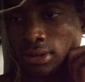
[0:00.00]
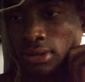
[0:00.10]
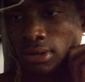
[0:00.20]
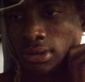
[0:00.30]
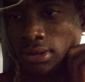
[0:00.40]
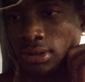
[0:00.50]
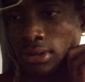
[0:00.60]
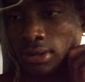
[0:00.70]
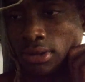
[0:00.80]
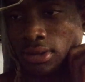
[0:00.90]

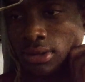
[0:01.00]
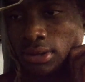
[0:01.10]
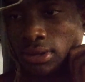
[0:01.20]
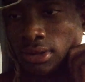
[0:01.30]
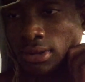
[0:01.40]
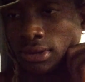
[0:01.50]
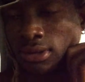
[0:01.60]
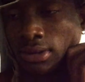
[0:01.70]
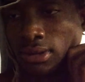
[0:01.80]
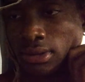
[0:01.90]

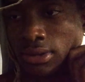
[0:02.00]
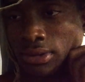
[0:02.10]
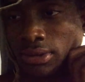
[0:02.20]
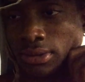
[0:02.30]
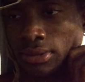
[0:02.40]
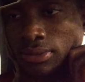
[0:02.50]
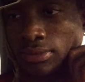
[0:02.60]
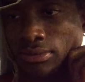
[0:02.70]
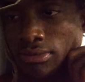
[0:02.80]
Nothing is said.